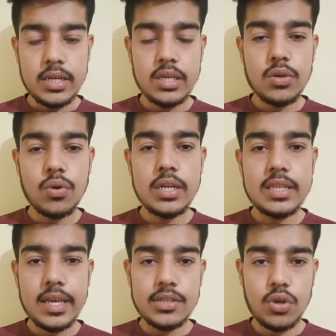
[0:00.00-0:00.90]
He only
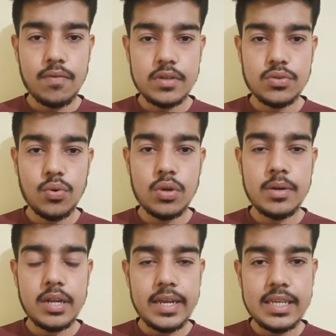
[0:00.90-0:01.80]
thinks of
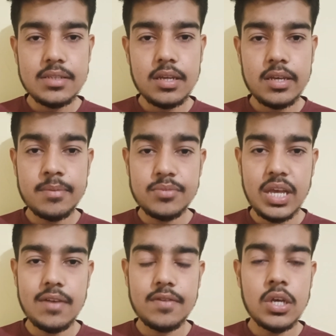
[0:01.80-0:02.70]
himself,